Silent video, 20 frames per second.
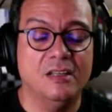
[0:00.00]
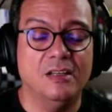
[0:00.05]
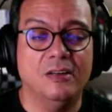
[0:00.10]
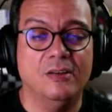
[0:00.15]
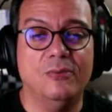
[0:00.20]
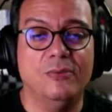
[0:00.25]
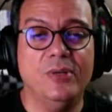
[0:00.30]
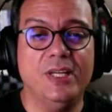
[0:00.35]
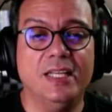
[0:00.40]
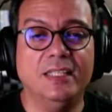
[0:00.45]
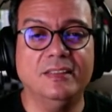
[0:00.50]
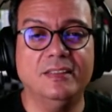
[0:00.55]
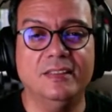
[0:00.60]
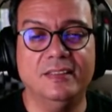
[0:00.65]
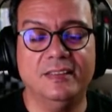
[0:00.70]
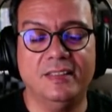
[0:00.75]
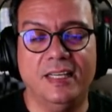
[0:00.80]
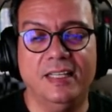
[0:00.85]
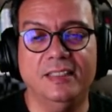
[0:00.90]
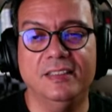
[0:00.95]
we as
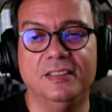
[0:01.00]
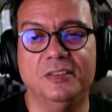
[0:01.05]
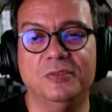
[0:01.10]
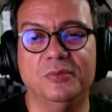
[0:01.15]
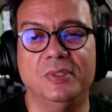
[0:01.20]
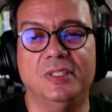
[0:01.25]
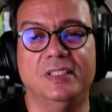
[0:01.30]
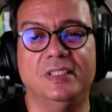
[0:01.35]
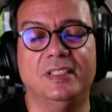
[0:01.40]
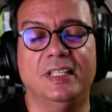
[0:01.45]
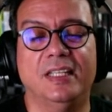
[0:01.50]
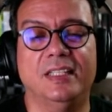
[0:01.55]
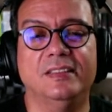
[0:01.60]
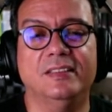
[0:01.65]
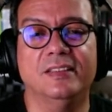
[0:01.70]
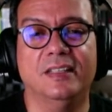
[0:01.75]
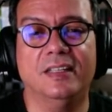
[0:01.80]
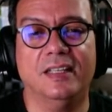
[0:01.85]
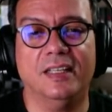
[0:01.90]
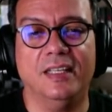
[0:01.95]
designers, we tend
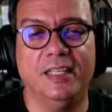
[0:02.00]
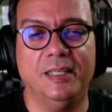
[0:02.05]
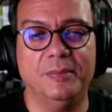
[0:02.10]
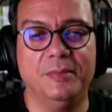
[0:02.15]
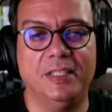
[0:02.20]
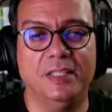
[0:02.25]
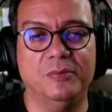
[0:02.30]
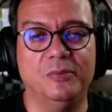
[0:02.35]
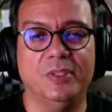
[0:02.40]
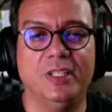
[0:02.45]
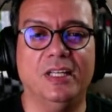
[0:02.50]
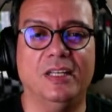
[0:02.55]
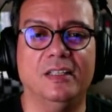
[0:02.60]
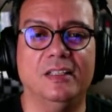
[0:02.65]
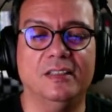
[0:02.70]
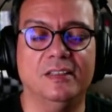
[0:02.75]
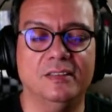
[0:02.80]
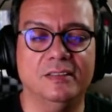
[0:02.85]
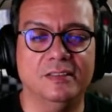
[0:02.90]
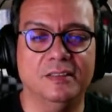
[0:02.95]
to claim that we
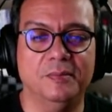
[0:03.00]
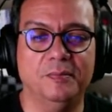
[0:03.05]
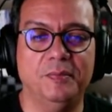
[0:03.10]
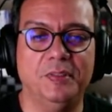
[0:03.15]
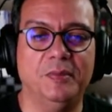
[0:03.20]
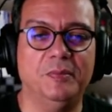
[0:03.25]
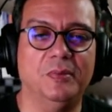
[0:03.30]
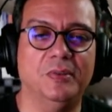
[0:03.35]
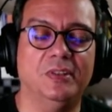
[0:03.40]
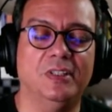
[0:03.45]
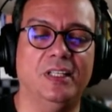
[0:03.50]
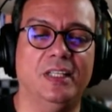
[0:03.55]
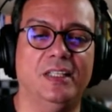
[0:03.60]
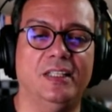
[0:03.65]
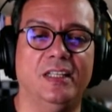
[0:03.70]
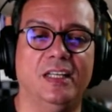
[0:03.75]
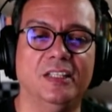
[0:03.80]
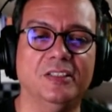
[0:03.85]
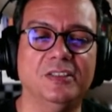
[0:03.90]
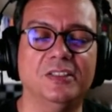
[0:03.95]
are the people that
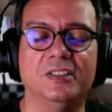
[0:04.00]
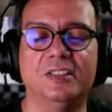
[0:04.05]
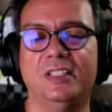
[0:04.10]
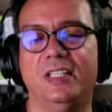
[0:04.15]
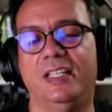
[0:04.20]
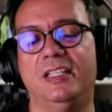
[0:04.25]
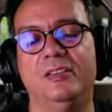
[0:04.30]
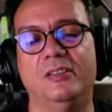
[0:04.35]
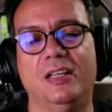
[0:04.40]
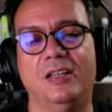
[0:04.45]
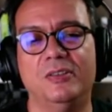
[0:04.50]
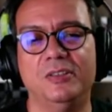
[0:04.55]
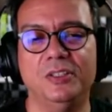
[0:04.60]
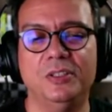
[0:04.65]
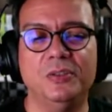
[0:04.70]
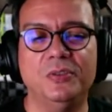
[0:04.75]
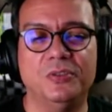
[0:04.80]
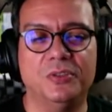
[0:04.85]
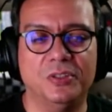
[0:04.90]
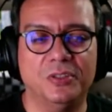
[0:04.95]
understand our
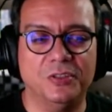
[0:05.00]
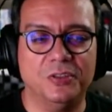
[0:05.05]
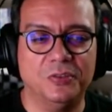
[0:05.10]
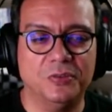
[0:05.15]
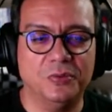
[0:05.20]
users.